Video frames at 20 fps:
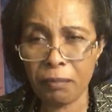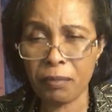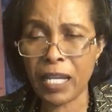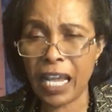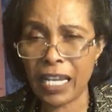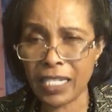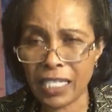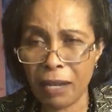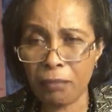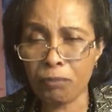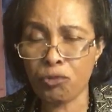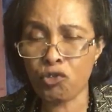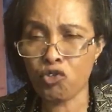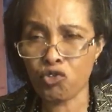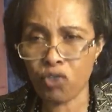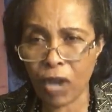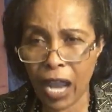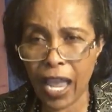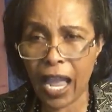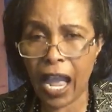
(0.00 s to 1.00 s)
them
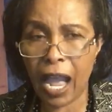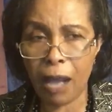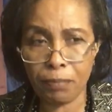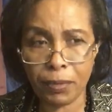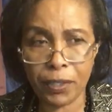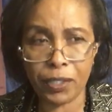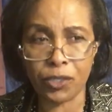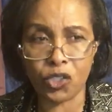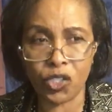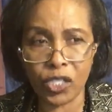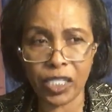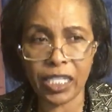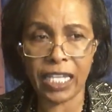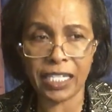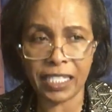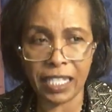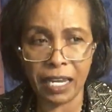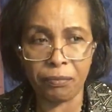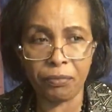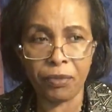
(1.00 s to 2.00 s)
dry up in Jesus'
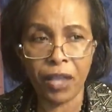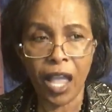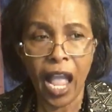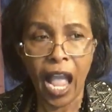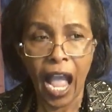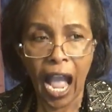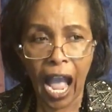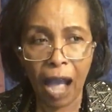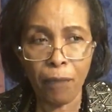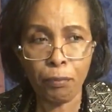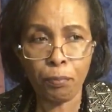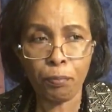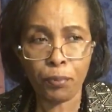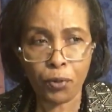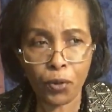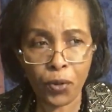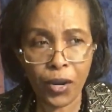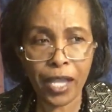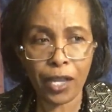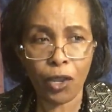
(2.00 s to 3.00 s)
name. I'm
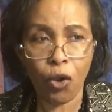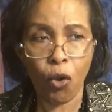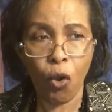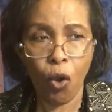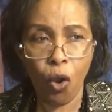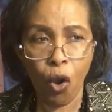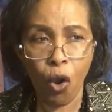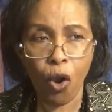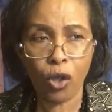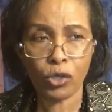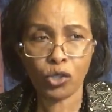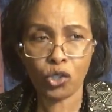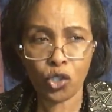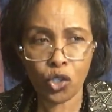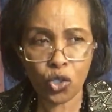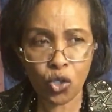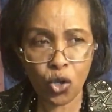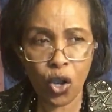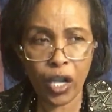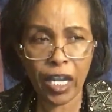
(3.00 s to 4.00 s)
praying, oh
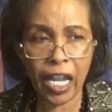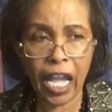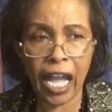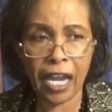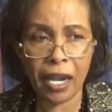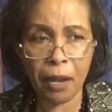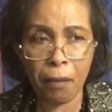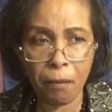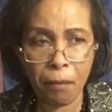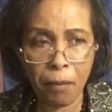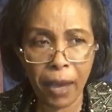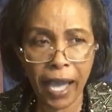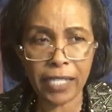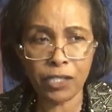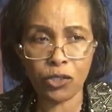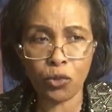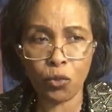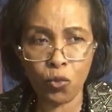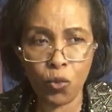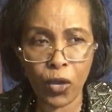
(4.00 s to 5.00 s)
strong and mighty
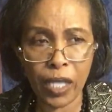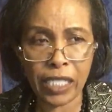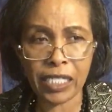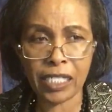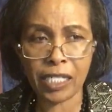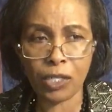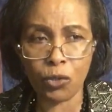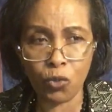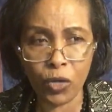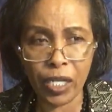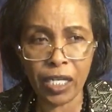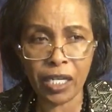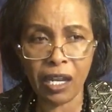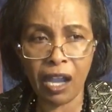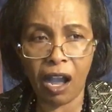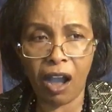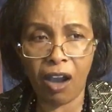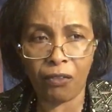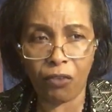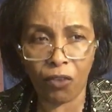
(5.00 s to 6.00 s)
west wind
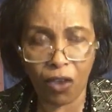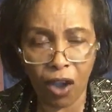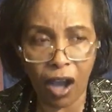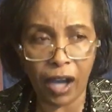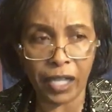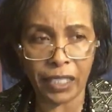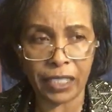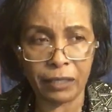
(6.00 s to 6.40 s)
of God,